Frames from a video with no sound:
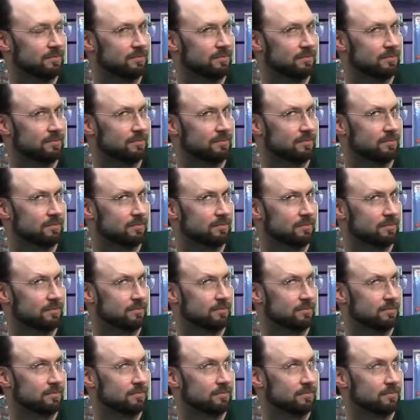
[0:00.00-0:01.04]

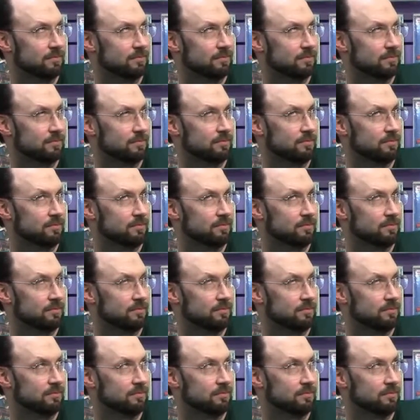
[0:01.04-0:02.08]

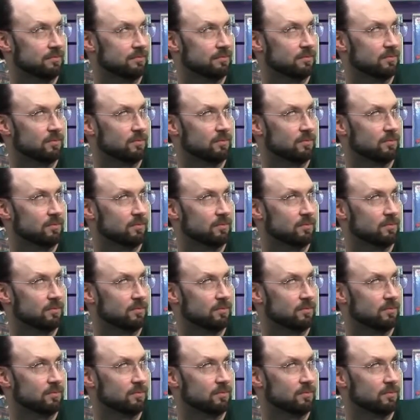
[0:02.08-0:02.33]
No words are spoken by the person on screen.